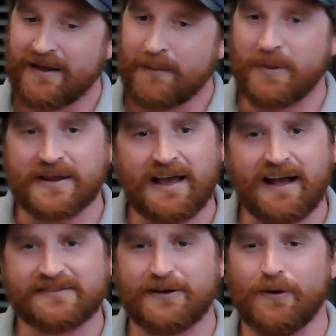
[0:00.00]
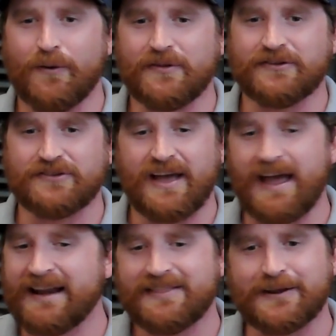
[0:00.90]
But yeah, so
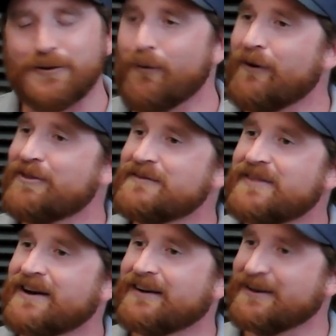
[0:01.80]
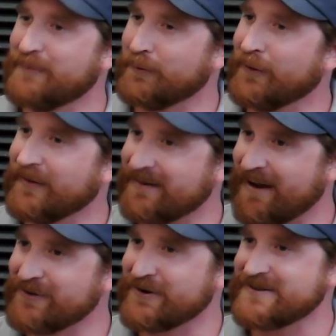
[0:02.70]
anything north of there can be really
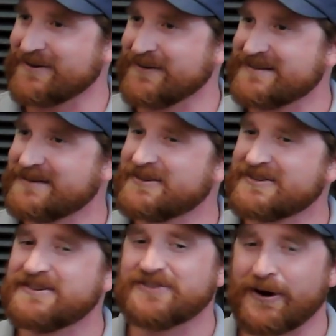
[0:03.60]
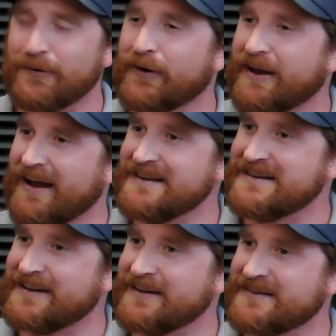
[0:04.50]
dangerous. So it's just a general good
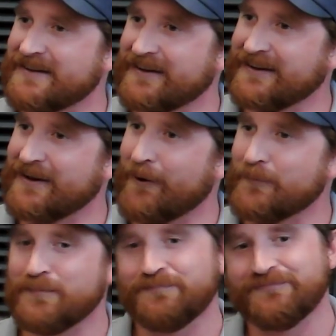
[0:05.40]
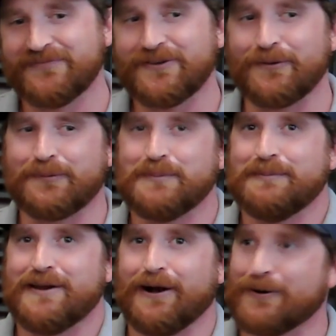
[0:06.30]
idea to, don't
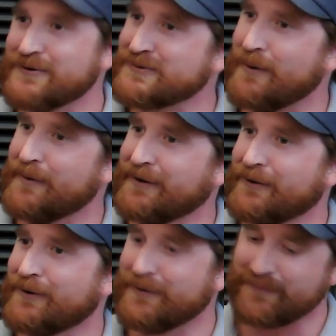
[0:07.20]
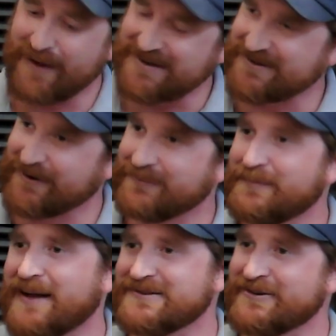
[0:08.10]
not go swimming. Don't go in past your
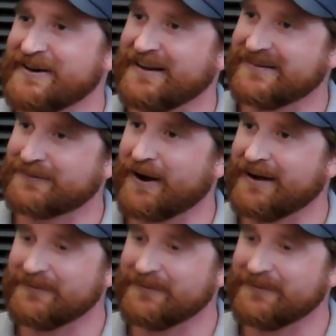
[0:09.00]
knees, right?